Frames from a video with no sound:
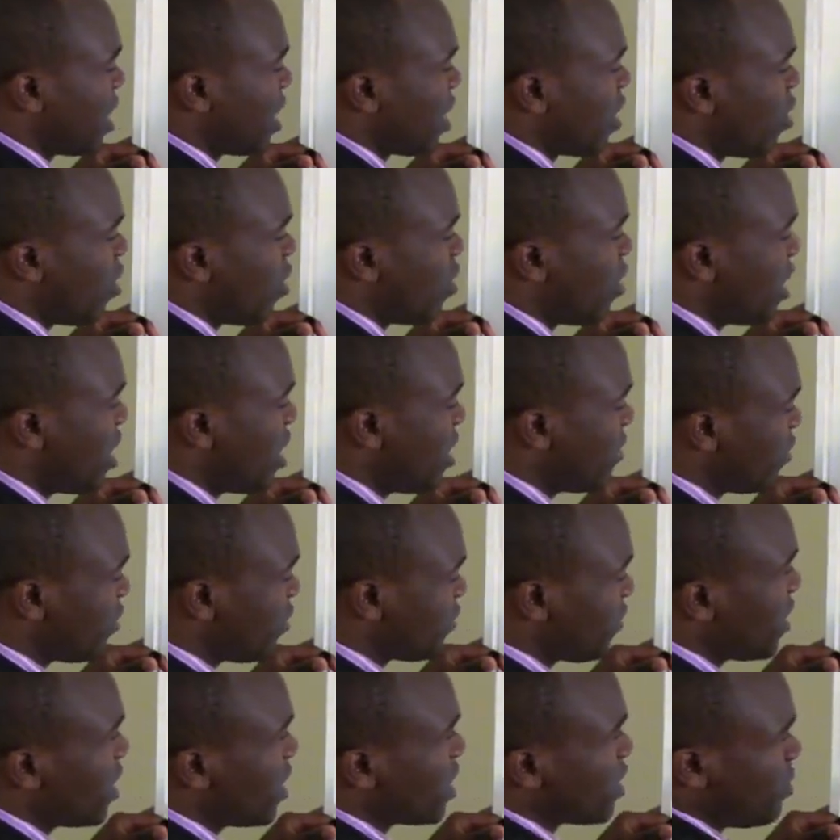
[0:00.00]
Now f
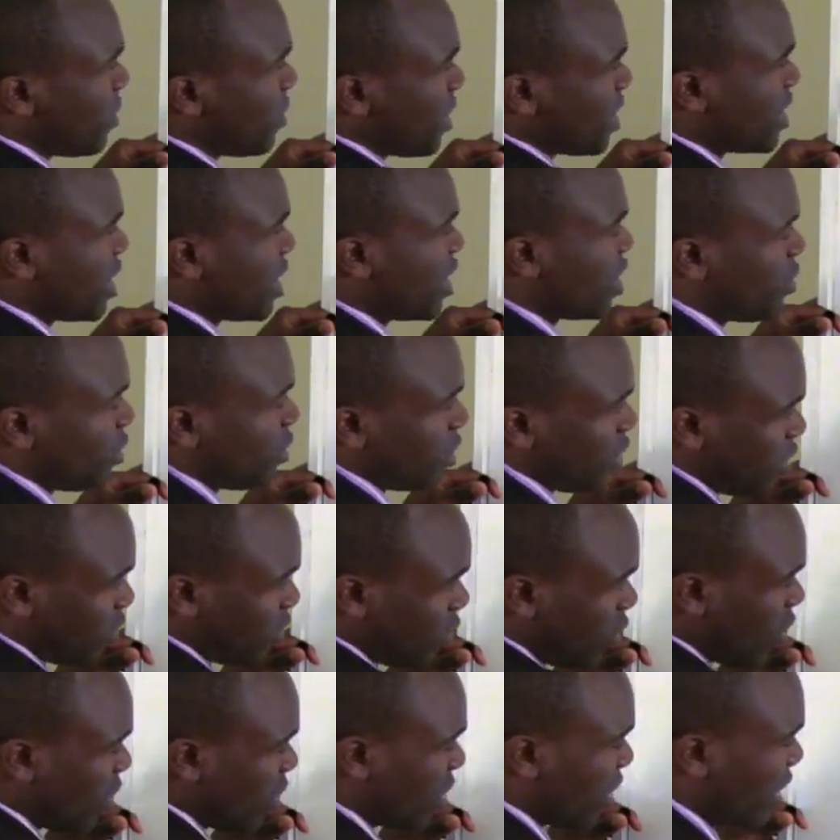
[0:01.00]
of x plus h, we
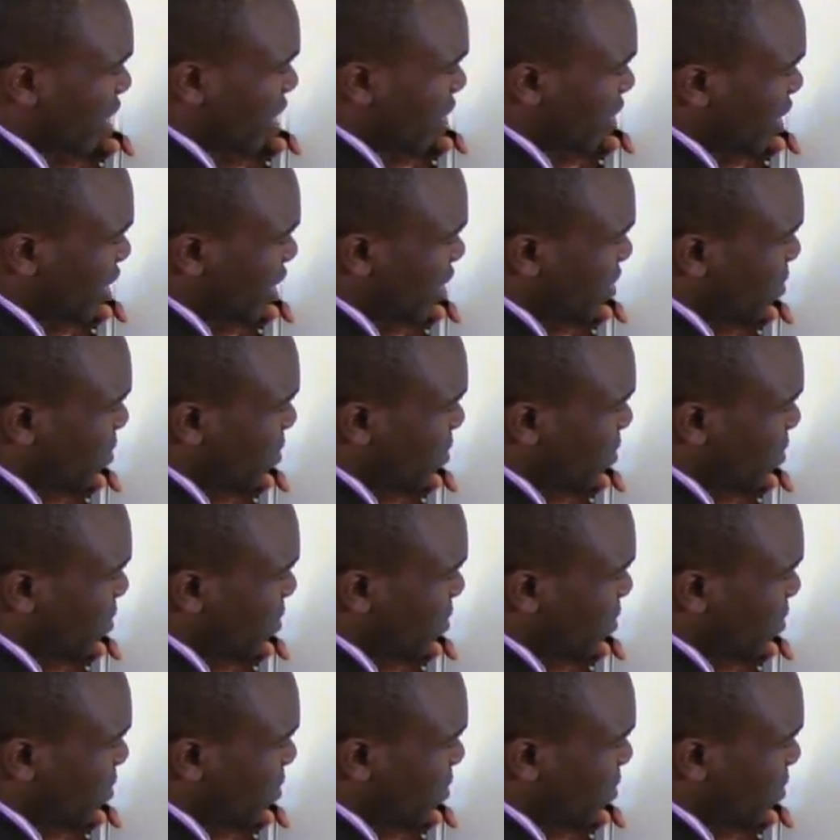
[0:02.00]
go there.